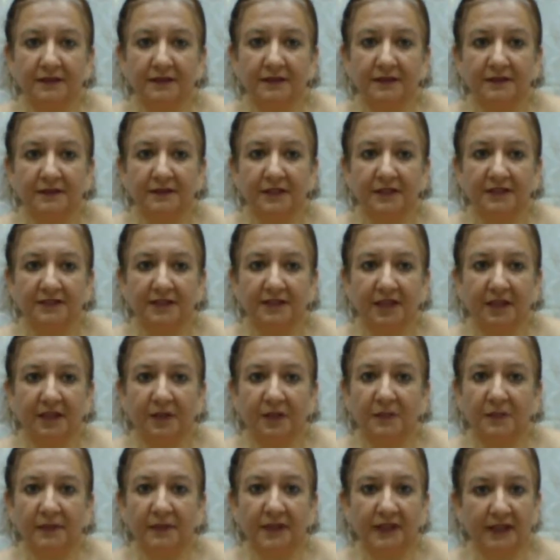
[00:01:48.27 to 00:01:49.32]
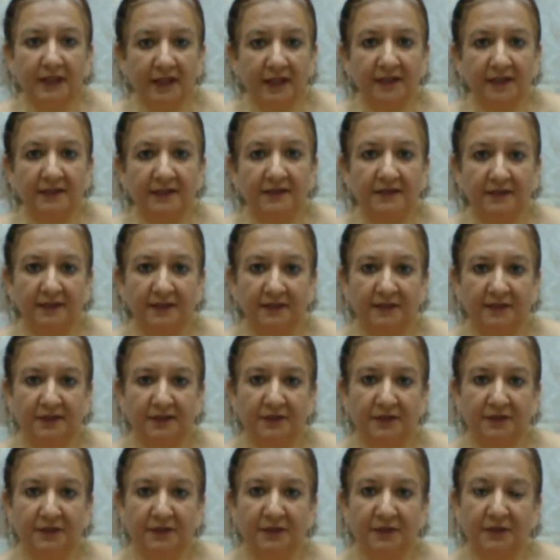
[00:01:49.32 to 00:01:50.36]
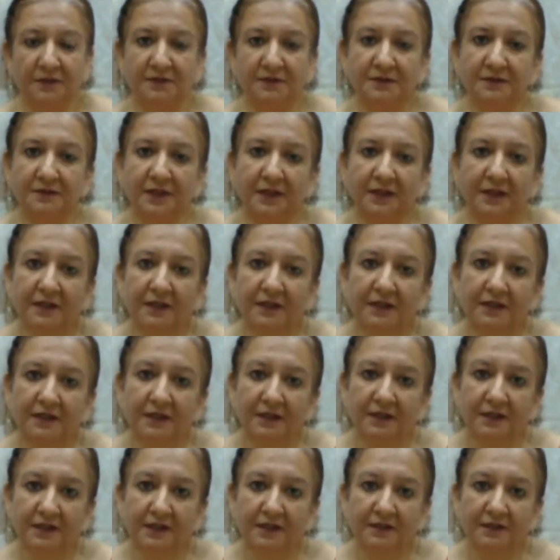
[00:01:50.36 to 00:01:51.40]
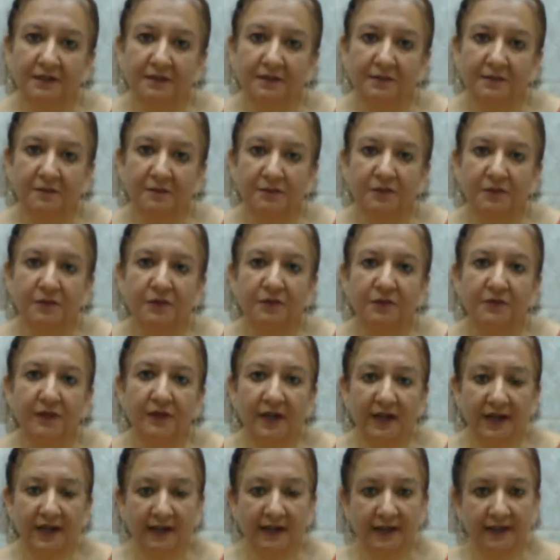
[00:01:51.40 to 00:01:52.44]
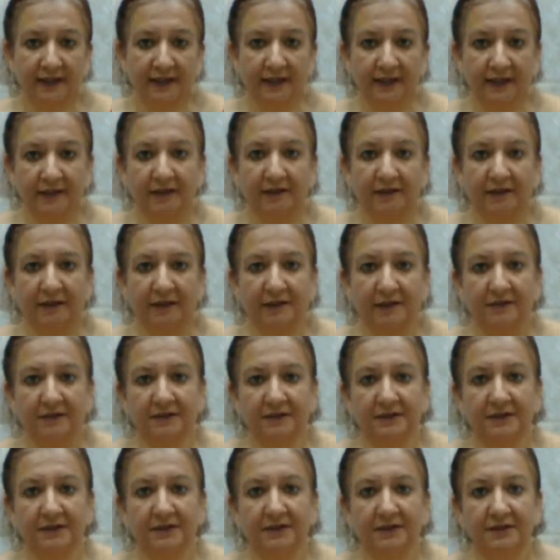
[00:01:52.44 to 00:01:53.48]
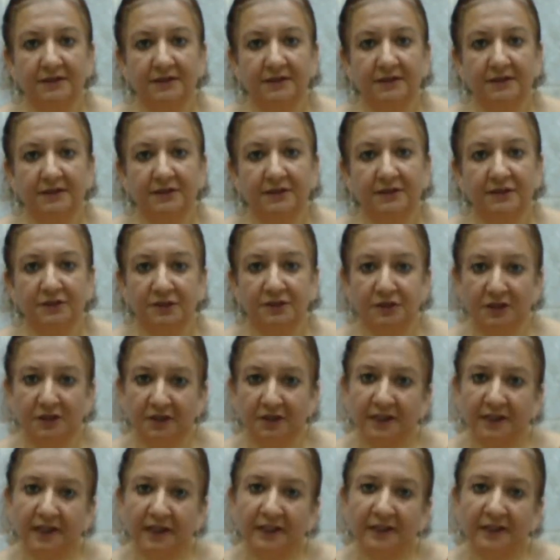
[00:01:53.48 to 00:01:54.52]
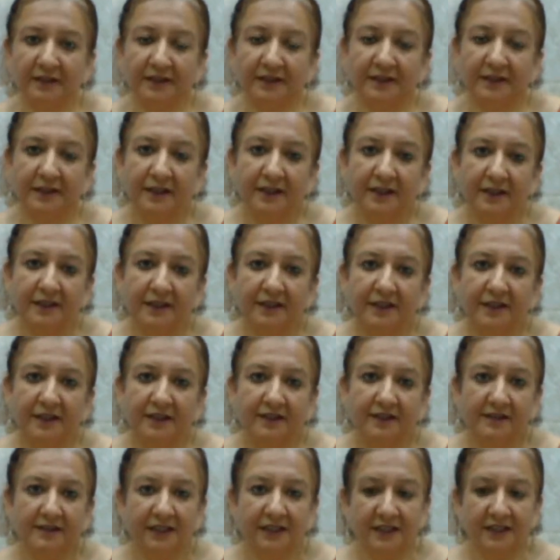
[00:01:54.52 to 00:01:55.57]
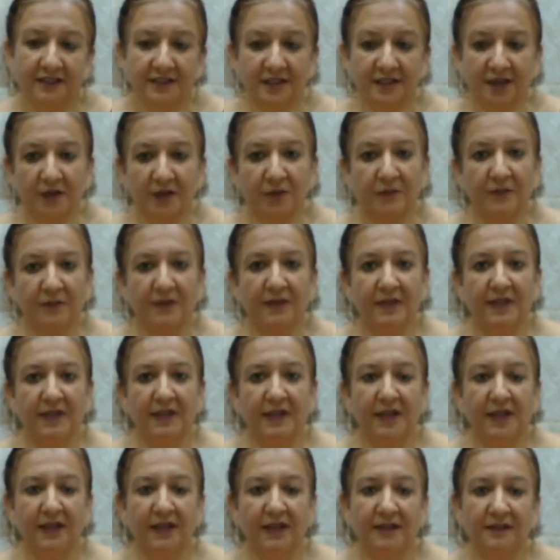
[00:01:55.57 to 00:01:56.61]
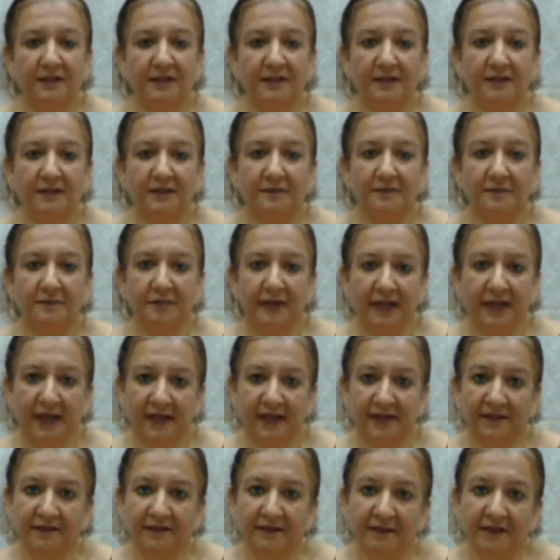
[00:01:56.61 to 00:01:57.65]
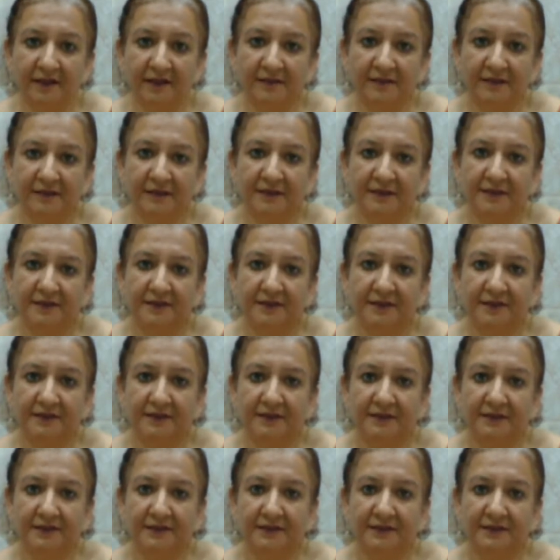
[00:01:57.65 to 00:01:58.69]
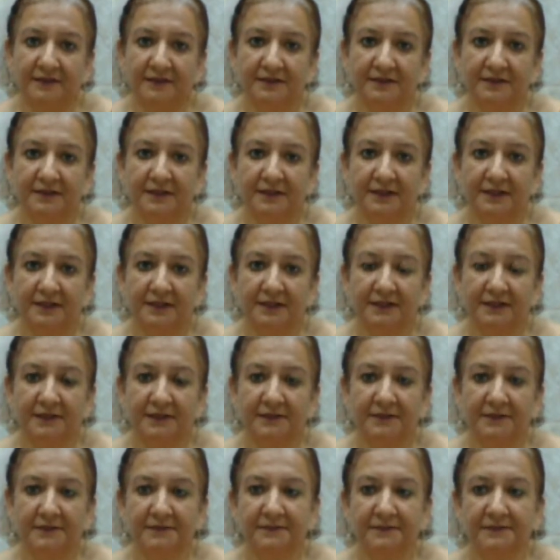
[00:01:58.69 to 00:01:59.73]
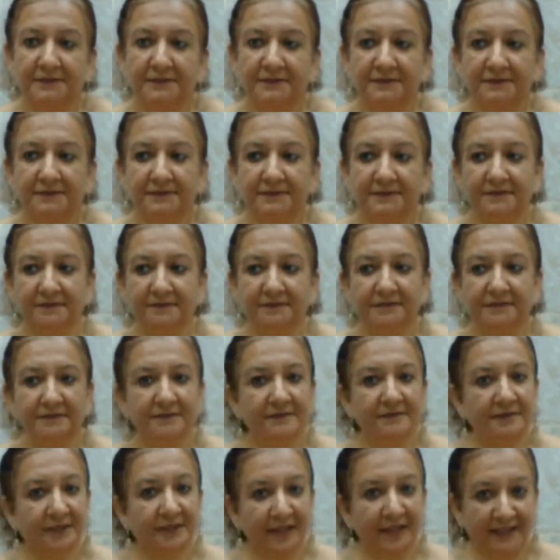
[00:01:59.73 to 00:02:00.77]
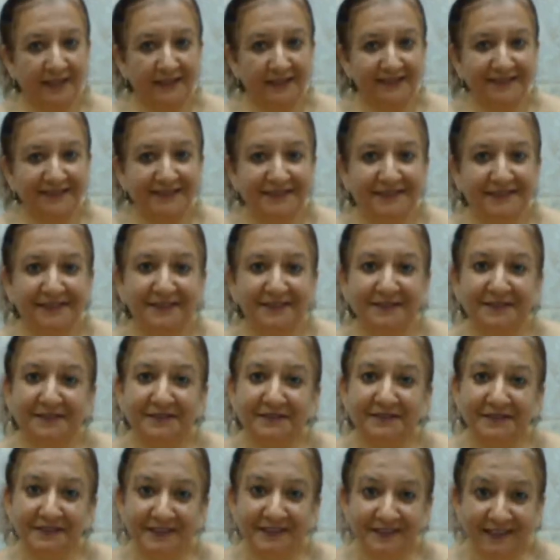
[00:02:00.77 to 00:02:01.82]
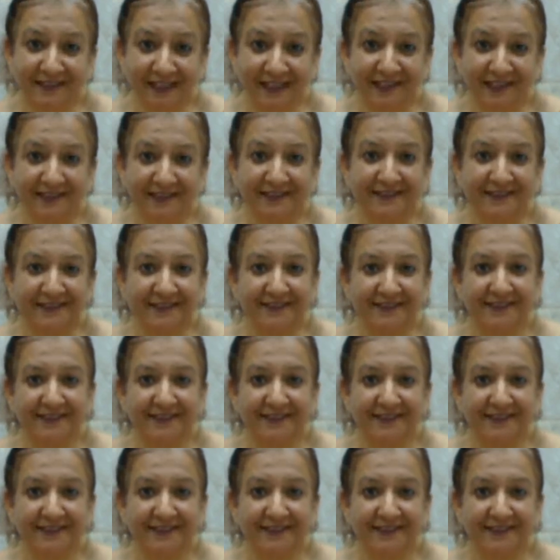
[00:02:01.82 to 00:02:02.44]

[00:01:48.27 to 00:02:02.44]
that's how we can, you know, move ahead in our journey. That's how we can plan our uh, next desires